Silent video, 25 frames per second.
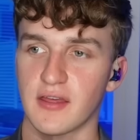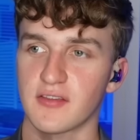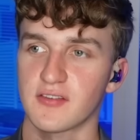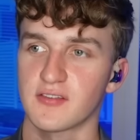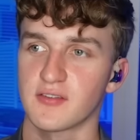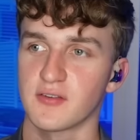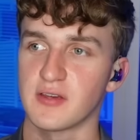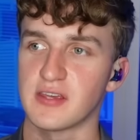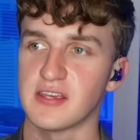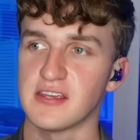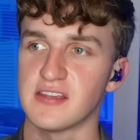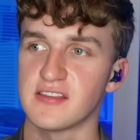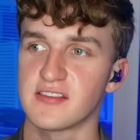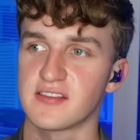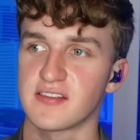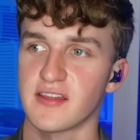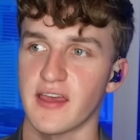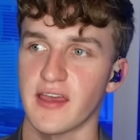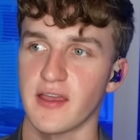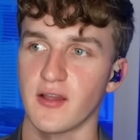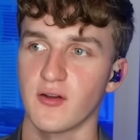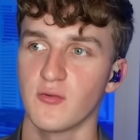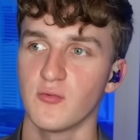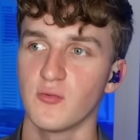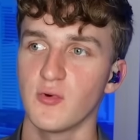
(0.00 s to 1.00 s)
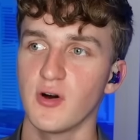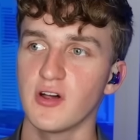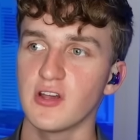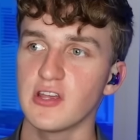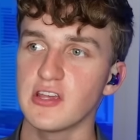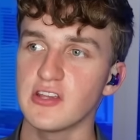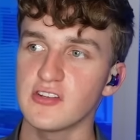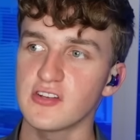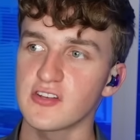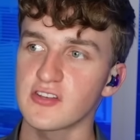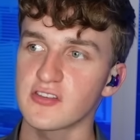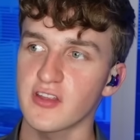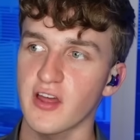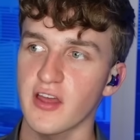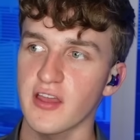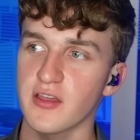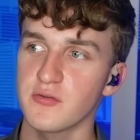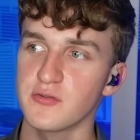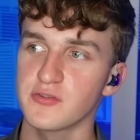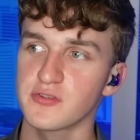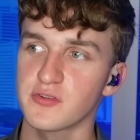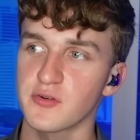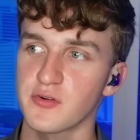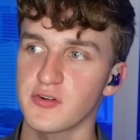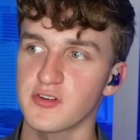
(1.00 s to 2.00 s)
so he's saying, well, he just thought he
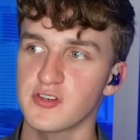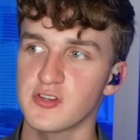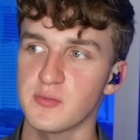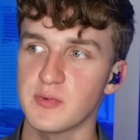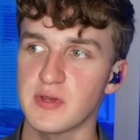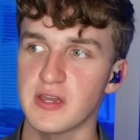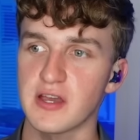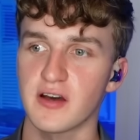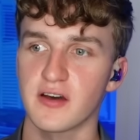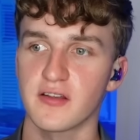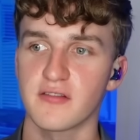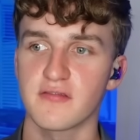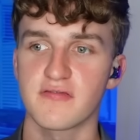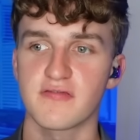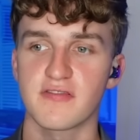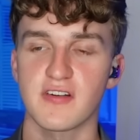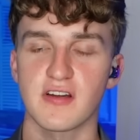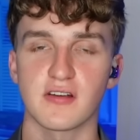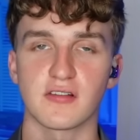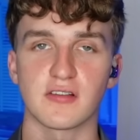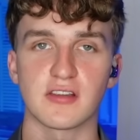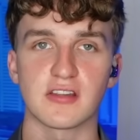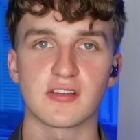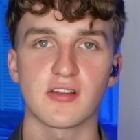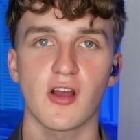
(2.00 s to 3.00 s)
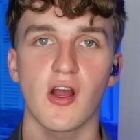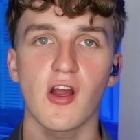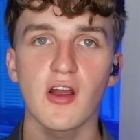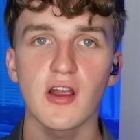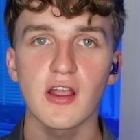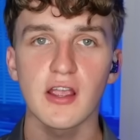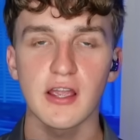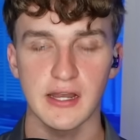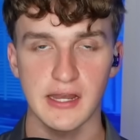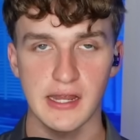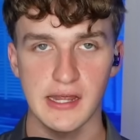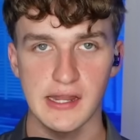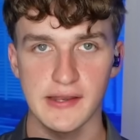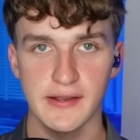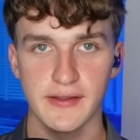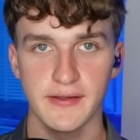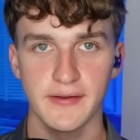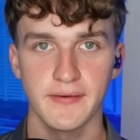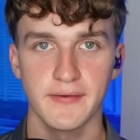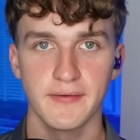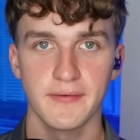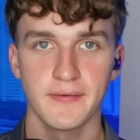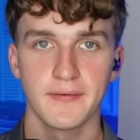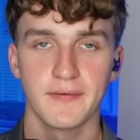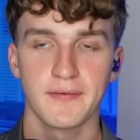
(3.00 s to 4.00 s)
was going to be unfairly targeted.
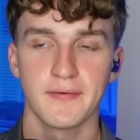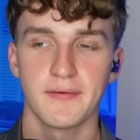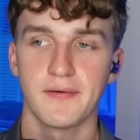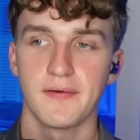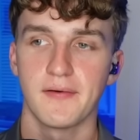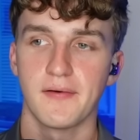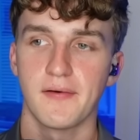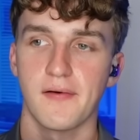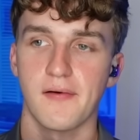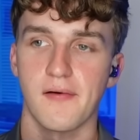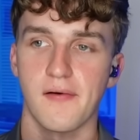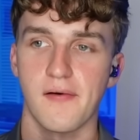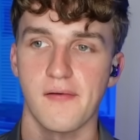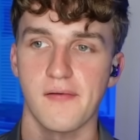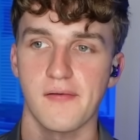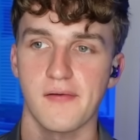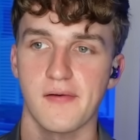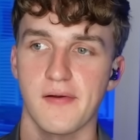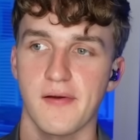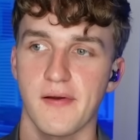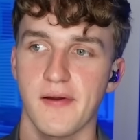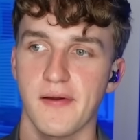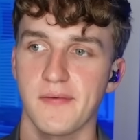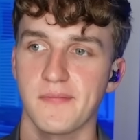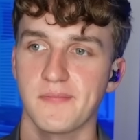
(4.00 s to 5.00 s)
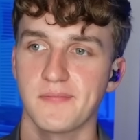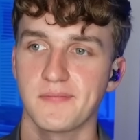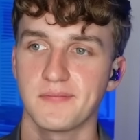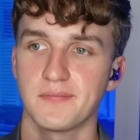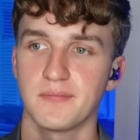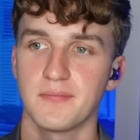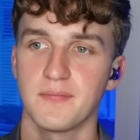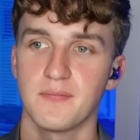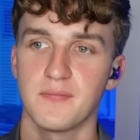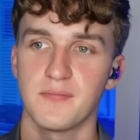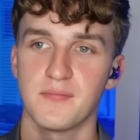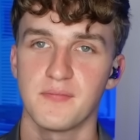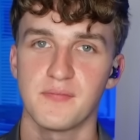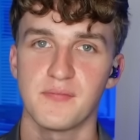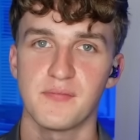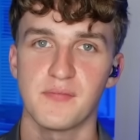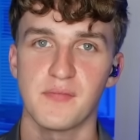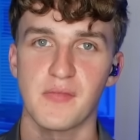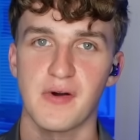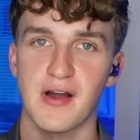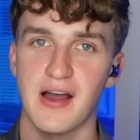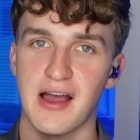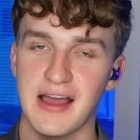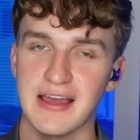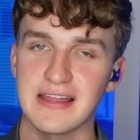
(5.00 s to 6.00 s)
Okay.
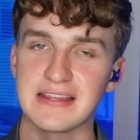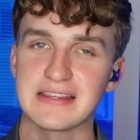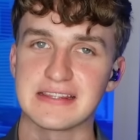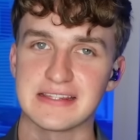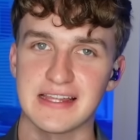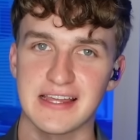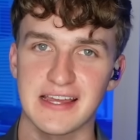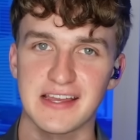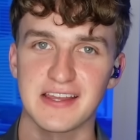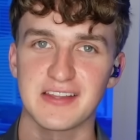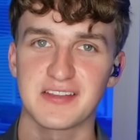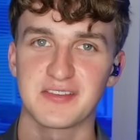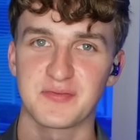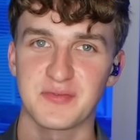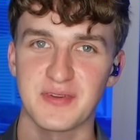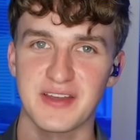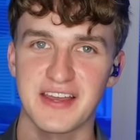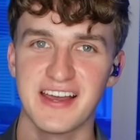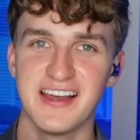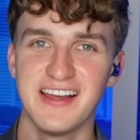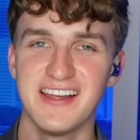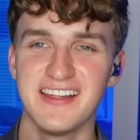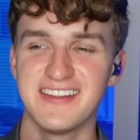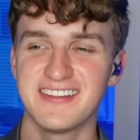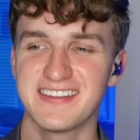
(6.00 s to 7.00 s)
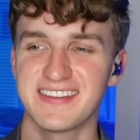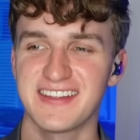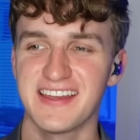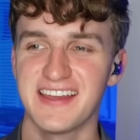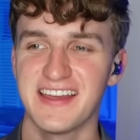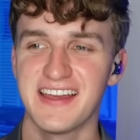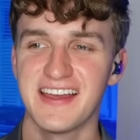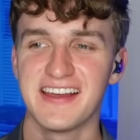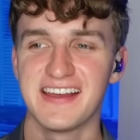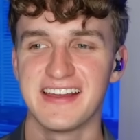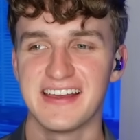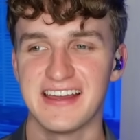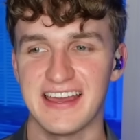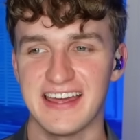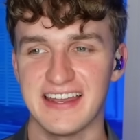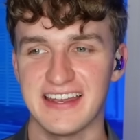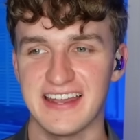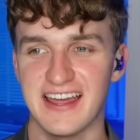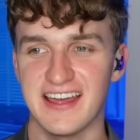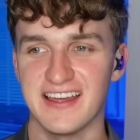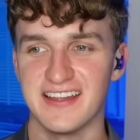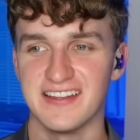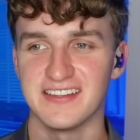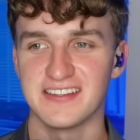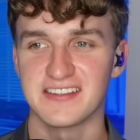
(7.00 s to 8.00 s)
I think it's because, and
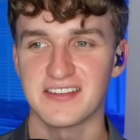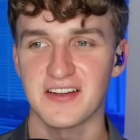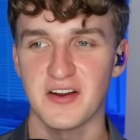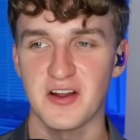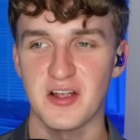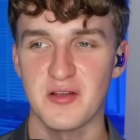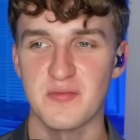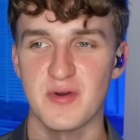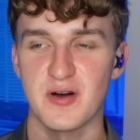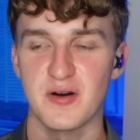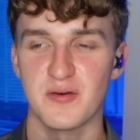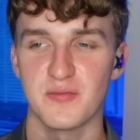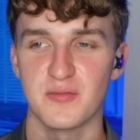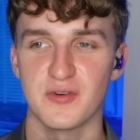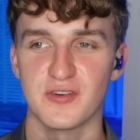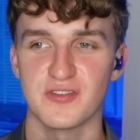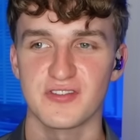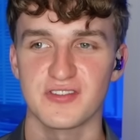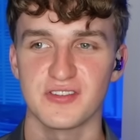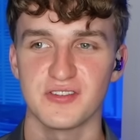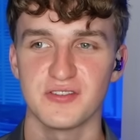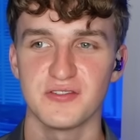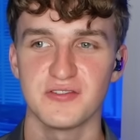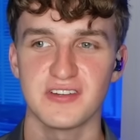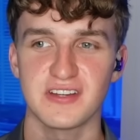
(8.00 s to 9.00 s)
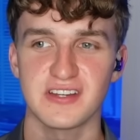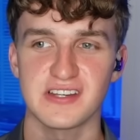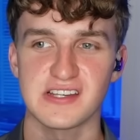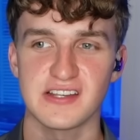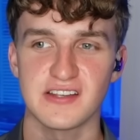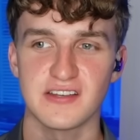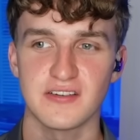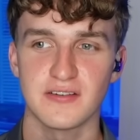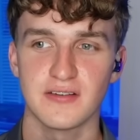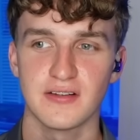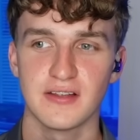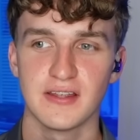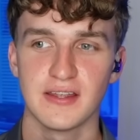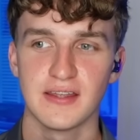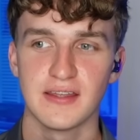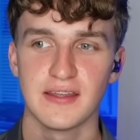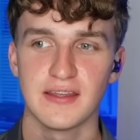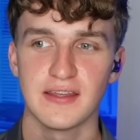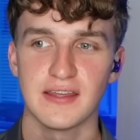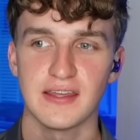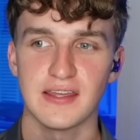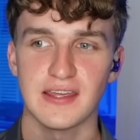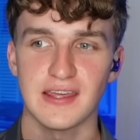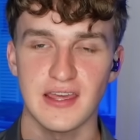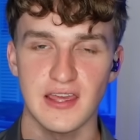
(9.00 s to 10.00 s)
as Ari Melber is alluding to,
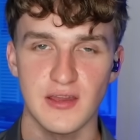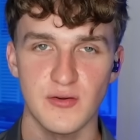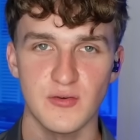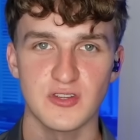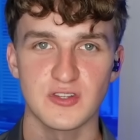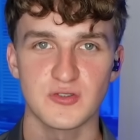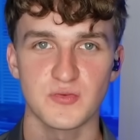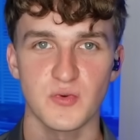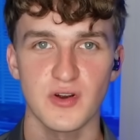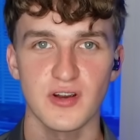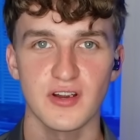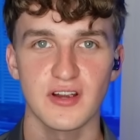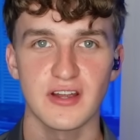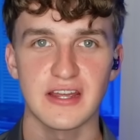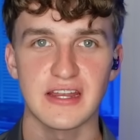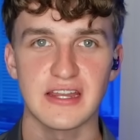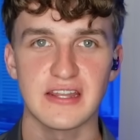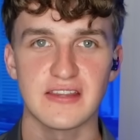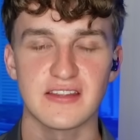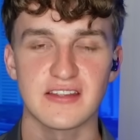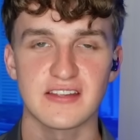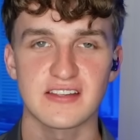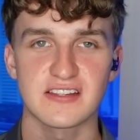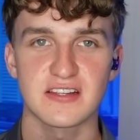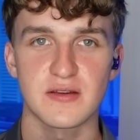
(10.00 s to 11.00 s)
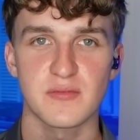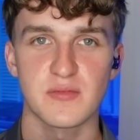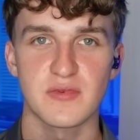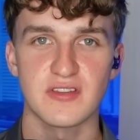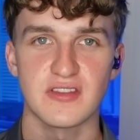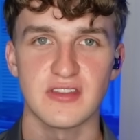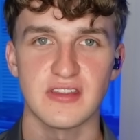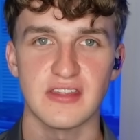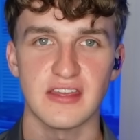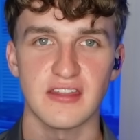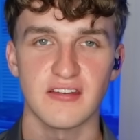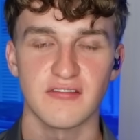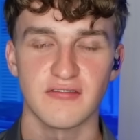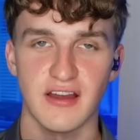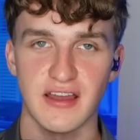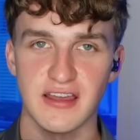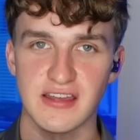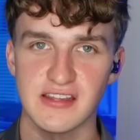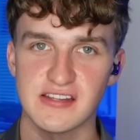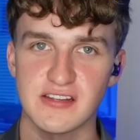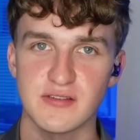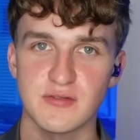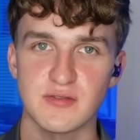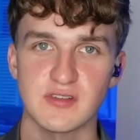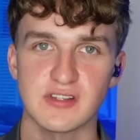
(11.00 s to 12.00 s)
he was worried that some of the
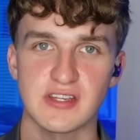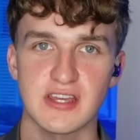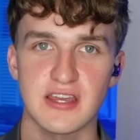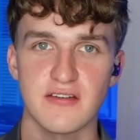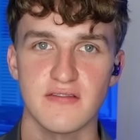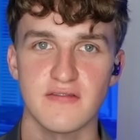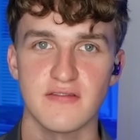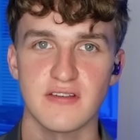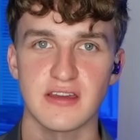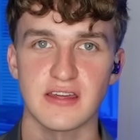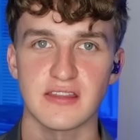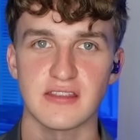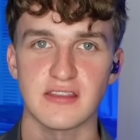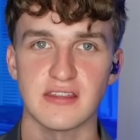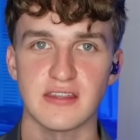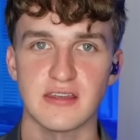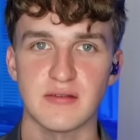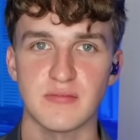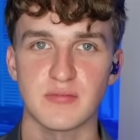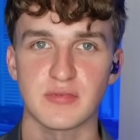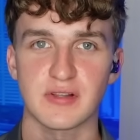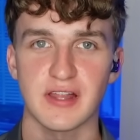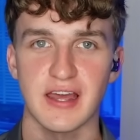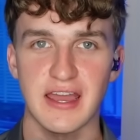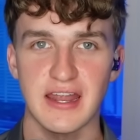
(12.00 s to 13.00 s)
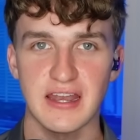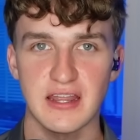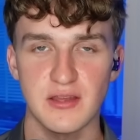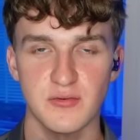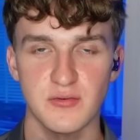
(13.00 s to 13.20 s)
advice he was giving, the plan he